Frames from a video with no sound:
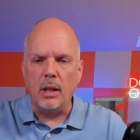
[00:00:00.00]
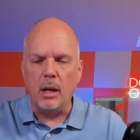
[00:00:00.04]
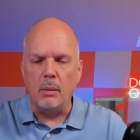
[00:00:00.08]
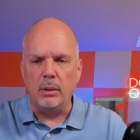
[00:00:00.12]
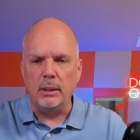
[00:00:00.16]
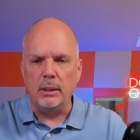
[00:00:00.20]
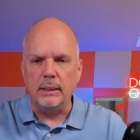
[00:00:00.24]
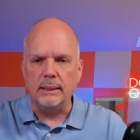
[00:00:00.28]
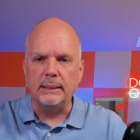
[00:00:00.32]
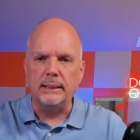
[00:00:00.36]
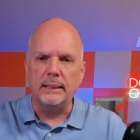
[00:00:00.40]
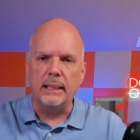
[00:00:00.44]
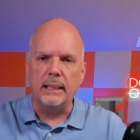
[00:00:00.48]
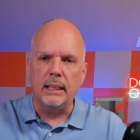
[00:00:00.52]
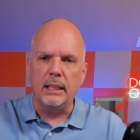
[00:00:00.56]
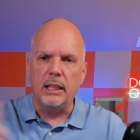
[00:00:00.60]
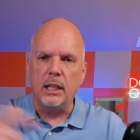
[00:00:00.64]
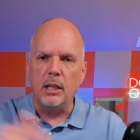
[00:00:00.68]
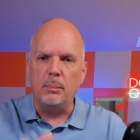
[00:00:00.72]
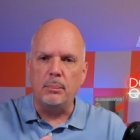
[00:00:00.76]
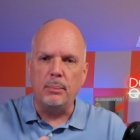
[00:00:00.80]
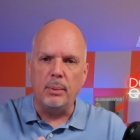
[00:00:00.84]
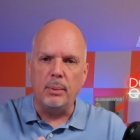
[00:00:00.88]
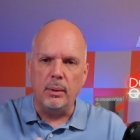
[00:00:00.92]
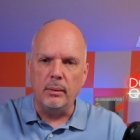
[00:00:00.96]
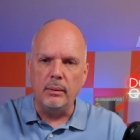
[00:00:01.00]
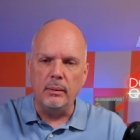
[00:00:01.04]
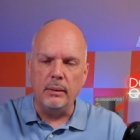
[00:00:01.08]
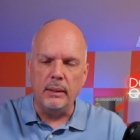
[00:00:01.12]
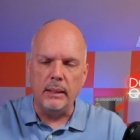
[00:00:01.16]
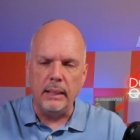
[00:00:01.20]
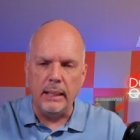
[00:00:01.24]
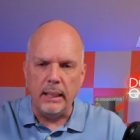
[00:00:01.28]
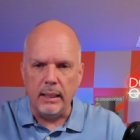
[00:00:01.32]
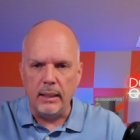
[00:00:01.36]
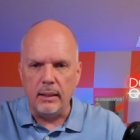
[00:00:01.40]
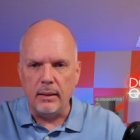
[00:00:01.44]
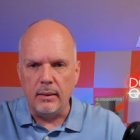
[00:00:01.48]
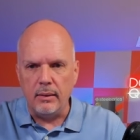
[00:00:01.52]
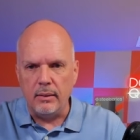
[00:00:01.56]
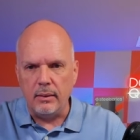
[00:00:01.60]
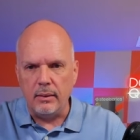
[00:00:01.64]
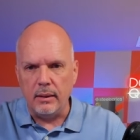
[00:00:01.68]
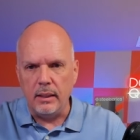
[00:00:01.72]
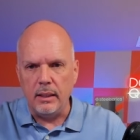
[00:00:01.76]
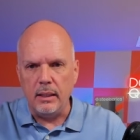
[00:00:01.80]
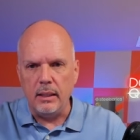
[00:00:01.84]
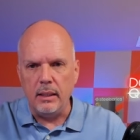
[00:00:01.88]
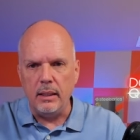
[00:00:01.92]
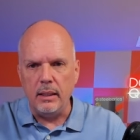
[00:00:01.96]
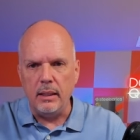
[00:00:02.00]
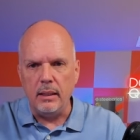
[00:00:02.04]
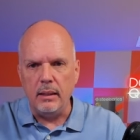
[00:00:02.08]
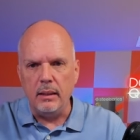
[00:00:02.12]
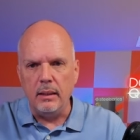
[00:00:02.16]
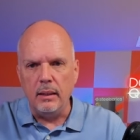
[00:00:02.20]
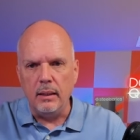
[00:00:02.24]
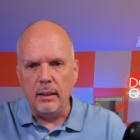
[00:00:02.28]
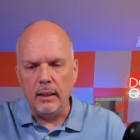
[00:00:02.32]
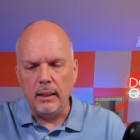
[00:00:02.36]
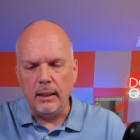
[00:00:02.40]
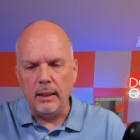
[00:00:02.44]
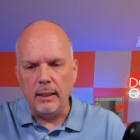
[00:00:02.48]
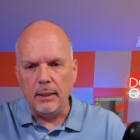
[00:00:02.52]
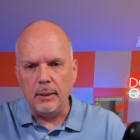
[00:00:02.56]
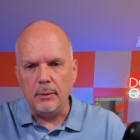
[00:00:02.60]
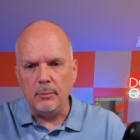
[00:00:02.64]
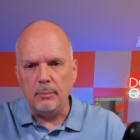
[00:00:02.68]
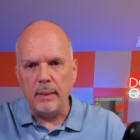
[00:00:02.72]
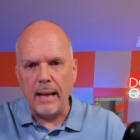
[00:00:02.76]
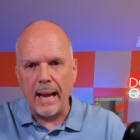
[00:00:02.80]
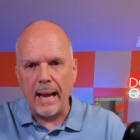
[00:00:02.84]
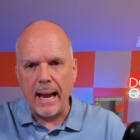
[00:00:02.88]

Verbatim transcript: I'm going to set it up in the um,